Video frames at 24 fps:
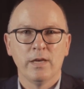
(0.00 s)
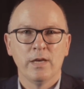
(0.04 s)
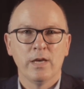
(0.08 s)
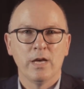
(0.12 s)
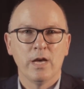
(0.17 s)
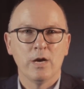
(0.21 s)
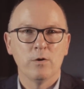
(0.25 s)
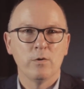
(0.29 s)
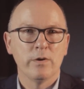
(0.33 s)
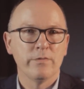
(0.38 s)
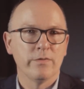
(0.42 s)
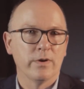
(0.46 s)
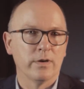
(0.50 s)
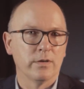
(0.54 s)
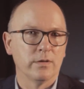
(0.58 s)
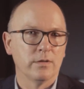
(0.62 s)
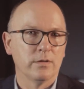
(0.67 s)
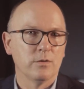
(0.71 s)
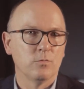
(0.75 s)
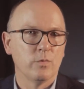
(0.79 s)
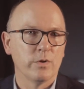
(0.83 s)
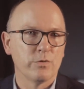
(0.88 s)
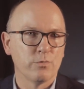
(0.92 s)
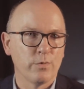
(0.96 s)
However,
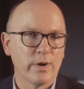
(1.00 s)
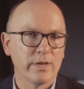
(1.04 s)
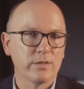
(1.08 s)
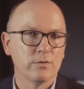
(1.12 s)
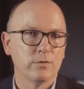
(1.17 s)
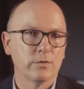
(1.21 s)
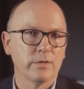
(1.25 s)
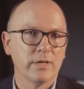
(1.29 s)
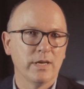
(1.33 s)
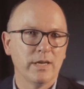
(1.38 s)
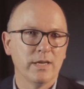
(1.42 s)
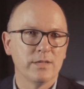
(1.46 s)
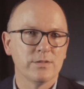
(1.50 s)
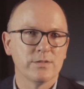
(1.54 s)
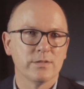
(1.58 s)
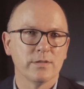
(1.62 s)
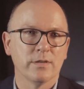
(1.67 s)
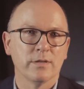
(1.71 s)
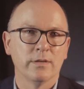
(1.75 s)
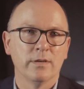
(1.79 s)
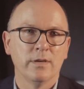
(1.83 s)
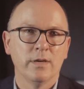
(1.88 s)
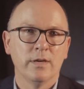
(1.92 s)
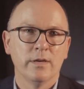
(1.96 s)
with rectal
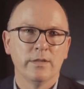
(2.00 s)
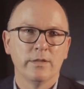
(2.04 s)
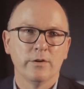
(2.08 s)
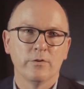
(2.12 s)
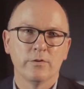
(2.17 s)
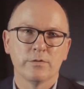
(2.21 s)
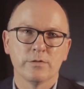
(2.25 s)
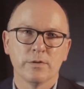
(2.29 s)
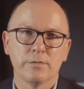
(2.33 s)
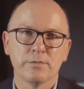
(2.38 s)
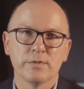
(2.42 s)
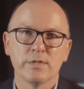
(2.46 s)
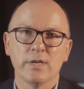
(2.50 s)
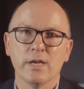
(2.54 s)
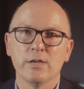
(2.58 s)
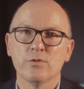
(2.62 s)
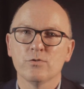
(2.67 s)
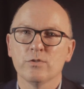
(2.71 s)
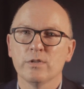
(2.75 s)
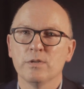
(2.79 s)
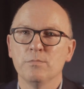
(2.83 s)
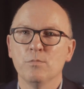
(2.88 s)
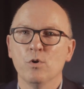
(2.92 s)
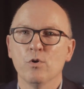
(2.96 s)
cancer, there are
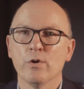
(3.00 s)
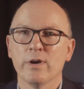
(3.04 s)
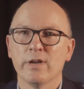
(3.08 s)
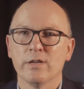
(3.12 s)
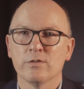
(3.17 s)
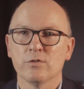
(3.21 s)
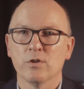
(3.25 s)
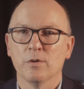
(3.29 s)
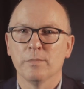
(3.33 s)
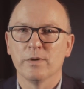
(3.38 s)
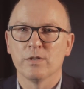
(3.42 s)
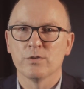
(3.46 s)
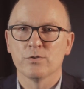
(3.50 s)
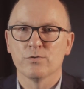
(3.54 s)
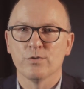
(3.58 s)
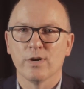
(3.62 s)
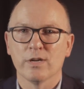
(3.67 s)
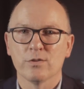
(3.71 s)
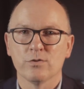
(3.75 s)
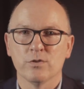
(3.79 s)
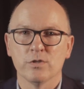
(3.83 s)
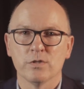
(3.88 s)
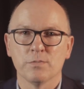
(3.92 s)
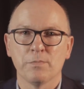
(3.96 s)
substantially more anatomic
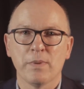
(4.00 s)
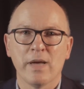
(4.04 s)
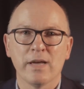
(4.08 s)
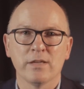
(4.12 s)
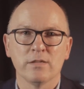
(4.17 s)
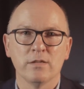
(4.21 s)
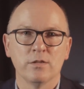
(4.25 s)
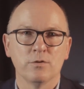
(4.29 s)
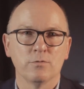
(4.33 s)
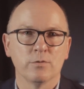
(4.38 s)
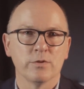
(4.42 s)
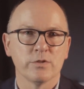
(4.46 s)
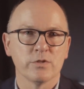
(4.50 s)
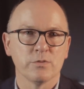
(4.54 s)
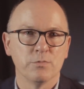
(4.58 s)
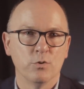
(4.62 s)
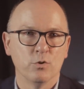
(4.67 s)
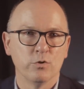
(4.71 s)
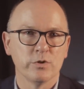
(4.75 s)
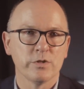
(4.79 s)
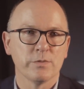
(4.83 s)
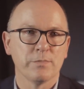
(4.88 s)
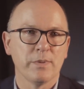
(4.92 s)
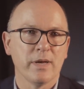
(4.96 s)
structures packed into a
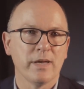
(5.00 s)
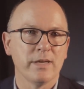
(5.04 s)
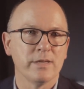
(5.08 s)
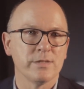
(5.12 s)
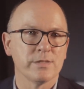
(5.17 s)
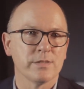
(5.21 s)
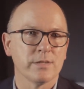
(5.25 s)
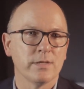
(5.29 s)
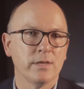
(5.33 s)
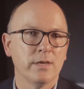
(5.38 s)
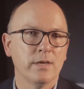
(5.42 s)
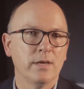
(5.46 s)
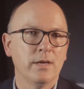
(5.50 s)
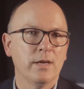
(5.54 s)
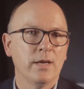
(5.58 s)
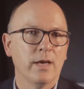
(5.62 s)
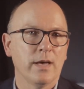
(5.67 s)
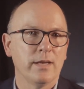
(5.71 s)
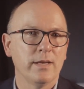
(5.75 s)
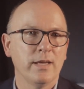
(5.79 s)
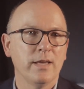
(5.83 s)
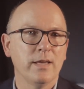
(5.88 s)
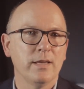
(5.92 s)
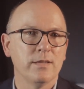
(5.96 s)
small space,
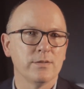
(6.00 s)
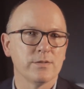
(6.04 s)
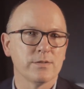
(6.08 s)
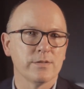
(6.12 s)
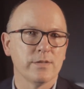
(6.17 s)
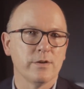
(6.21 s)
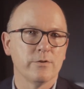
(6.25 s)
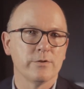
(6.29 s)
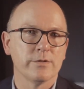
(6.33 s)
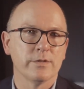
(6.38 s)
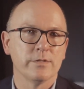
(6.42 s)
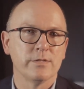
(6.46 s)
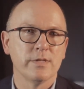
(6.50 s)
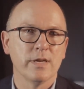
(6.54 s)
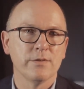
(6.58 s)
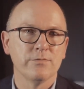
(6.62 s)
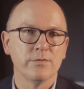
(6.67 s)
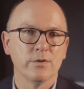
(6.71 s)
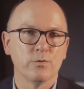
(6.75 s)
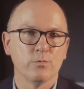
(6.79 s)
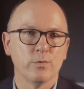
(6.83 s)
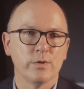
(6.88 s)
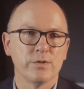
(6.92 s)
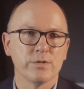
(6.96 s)
and hence there is a
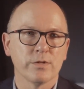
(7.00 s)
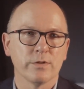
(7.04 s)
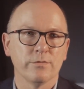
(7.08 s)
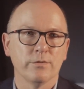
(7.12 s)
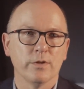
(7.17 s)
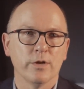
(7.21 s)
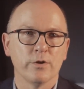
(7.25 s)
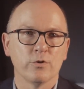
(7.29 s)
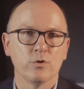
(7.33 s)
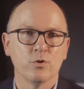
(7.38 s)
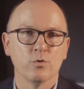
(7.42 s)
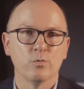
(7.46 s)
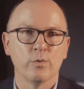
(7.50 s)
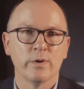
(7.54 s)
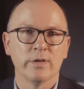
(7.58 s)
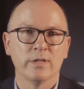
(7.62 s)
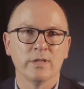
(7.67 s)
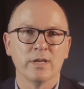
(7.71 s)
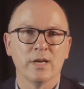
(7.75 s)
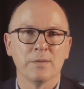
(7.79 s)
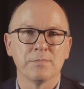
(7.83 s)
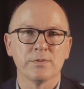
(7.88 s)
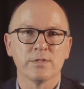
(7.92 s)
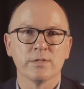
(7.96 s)
definite risk of local
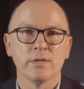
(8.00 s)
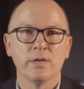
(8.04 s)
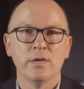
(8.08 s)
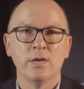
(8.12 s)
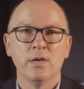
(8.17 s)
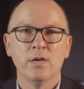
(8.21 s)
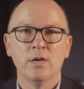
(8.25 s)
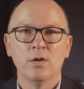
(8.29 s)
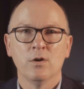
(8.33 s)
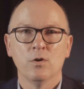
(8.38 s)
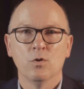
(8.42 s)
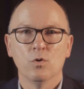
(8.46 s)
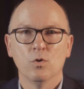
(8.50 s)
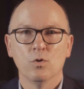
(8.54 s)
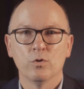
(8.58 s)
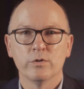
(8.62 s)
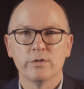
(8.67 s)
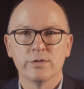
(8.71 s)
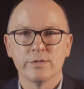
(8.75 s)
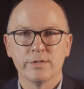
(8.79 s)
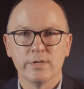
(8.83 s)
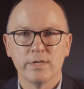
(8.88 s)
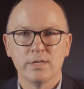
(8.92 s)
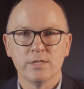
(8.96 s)
relapse or
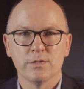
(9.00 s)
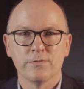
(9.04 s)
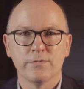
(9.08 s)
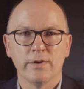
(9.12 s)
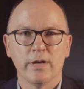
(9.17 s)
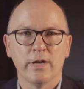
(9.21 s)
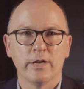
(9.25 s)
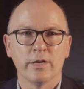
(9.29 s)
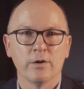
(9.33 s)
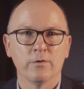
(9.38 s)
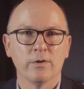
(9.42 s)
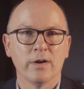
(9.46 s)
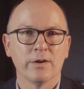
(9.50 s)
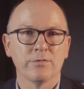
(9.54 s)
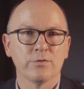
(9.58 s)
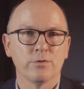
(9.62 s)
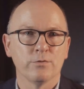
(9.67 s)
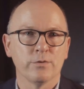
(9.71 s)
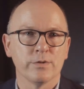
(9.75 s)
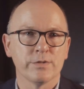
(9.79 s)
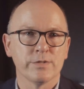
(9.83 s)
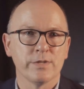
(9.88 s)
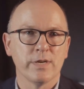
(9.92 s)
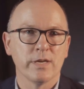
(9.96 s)
disease failure
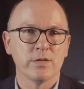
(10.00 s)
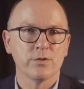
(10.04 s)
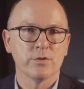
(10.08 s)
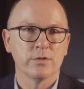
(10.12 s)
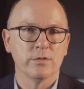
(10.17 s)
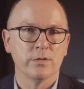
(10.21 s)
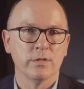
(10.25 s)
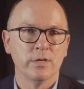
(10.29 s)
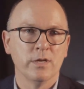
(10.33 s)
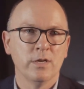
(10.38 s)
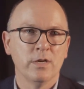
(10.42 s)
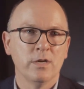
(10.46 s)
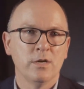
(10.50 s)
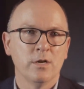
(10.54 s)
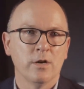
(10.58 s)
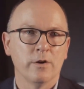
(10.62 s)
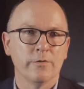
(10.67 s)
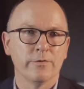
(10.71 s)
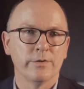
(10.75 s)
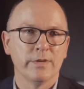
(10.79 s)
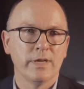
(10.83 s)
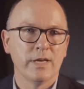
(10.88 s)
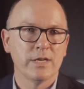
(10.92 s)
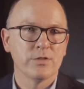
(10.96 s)
after resection
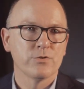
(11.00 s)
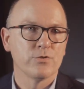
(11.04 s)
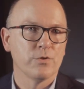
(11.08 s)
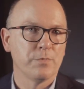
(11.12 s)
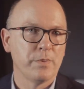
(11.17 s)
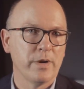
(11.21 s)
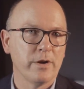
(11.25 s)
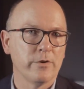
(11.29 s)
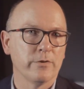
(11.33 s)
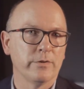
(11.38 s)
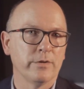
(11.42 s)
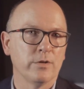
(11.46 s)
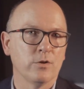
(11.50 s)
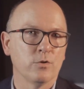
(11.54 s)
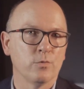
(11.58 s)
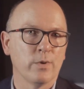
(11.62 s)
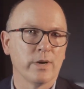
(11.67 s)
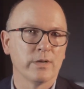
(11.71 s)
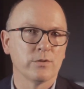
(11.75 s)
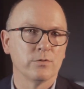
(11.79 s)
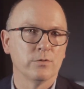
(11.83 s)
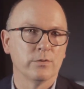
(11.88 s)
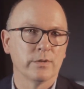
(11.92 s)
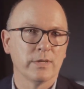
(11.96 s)
of an extraperitoneal
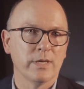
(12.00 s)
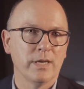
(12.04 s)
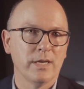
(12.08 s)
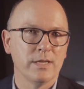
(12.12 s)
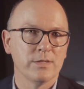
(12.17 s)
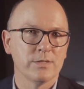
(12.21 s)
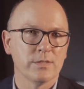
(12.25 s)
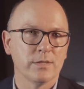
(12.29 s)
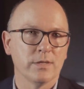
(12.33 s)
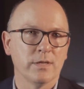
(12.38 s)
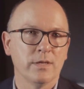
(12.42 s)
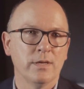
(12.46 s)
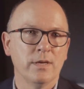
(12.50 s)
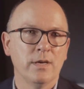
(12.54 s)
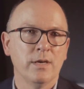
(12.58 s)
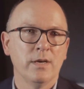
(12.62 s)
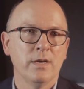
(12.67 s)
rectal cancer.